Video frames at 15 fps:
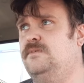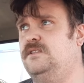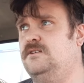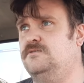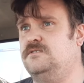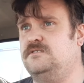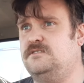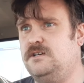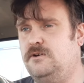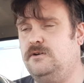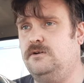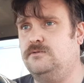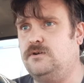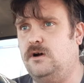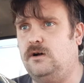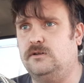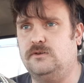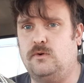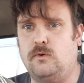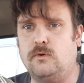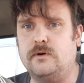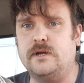but there's a cereal
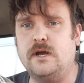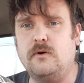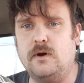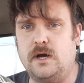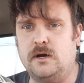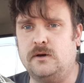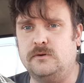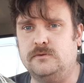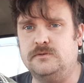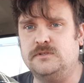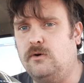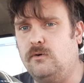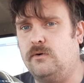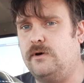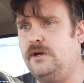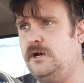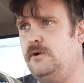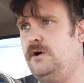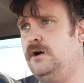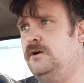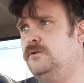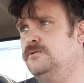called Oreo O's.
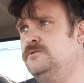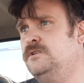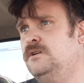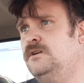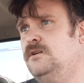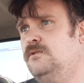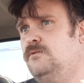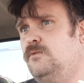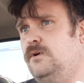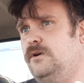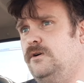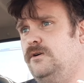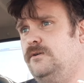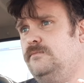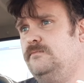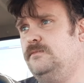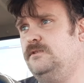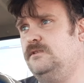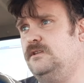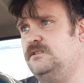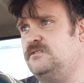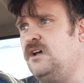Oreo O's were
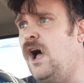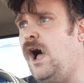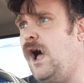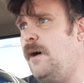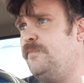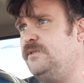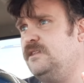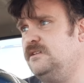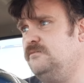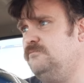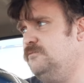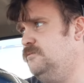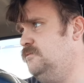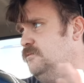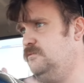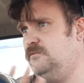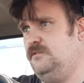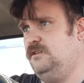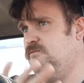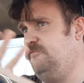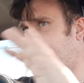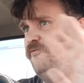the top of the
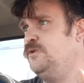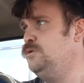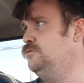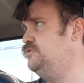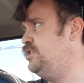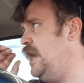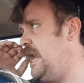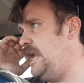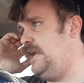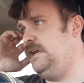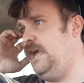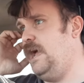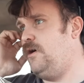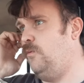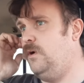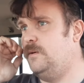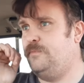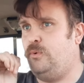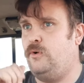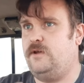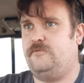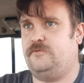food chain at one
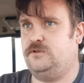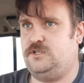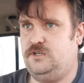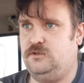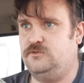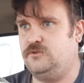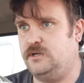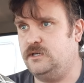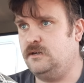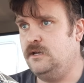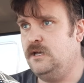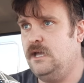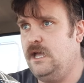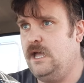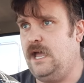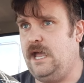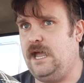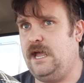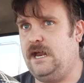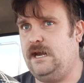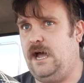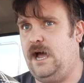point for children.
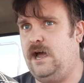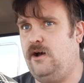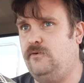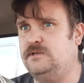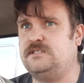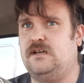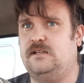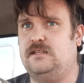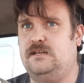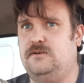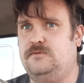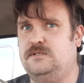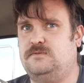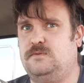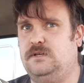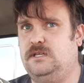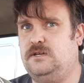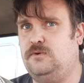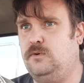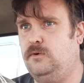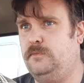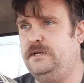And I always thought that it was really
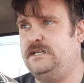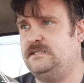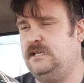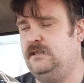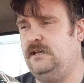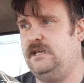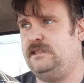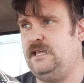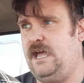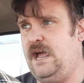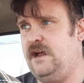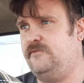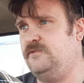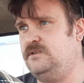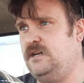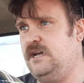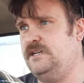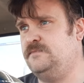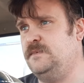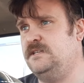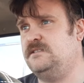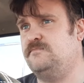cool because I liked the
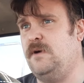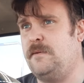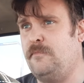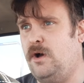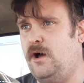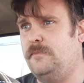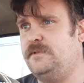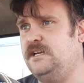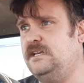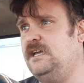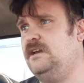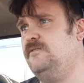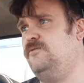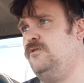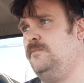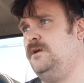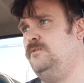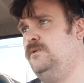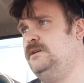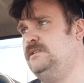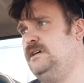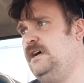advertisements. My mom did get it for me
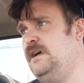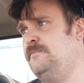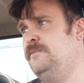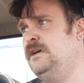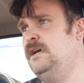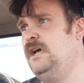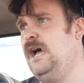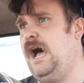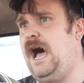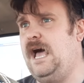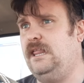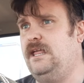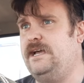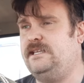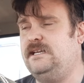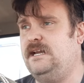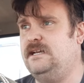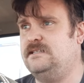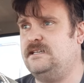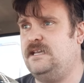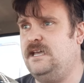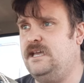one time. I liked it
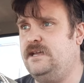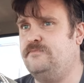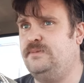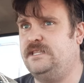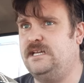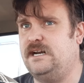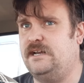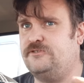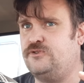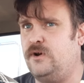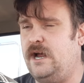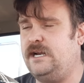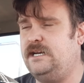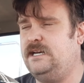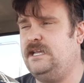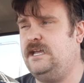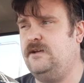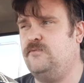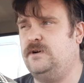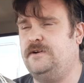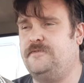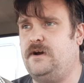as a kid, but then I tried it
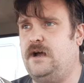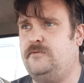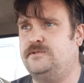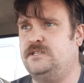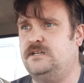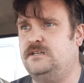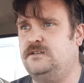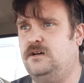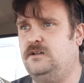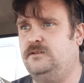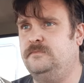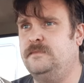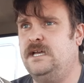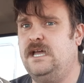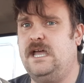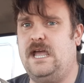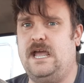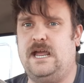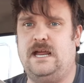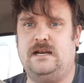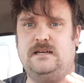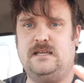again whenever I was an adult,
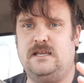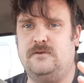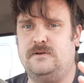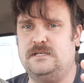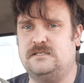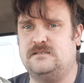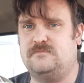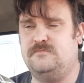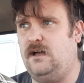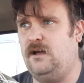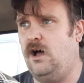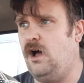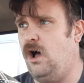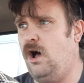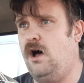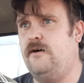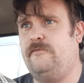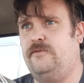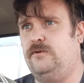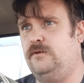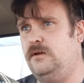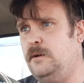and it was
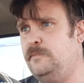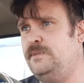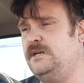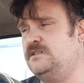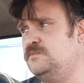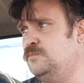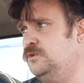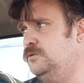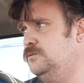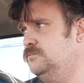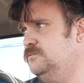awful, abysmal,